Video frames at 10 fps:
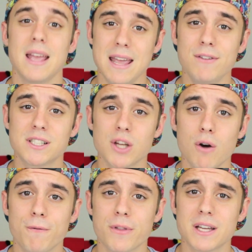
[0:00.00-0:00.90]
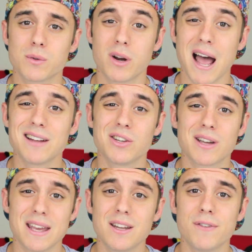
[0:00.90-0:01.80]
Even so, for this one, I
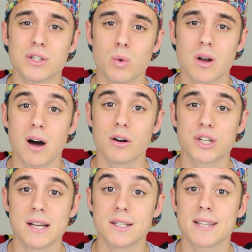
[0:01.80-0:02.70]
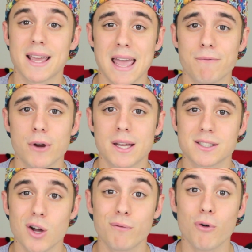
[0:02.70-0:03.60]
took individual color changes that Game Freak
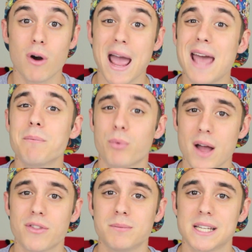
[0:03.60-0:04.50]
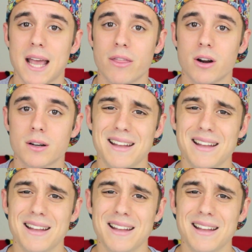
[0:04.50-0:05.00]
is known for and brought them together.